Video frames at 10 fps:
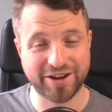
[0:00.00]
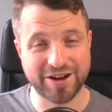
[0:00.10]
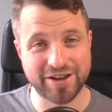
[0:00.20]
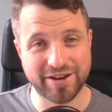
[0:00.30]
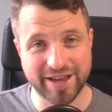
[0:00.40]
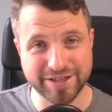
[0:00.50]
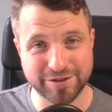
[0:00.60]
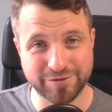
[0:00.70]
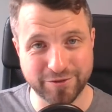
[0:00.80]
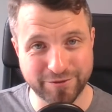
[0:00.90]
I learned
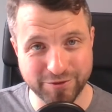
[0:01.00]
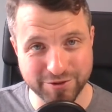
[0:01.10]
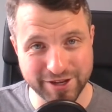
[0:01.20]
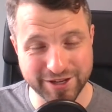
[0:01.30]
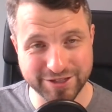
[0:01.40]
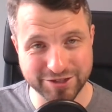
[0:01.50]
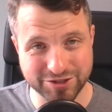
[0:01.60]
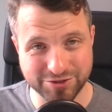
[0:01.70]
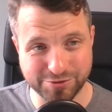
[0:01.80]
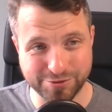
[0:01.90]
Latin for four years at
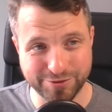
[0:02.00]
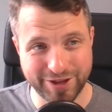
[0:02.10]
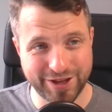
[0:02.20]
school.